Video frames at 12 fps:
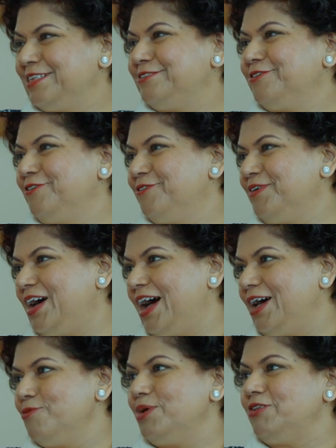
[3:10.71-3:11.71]
So
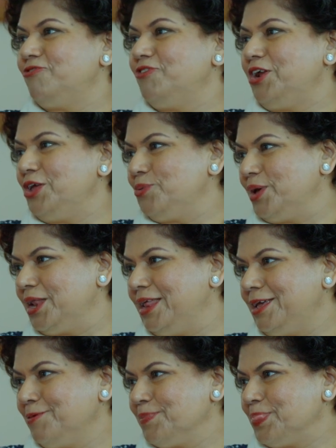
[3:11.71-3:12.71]
I went very
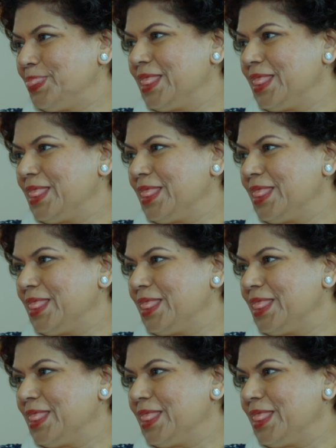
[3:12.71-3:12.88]
quickly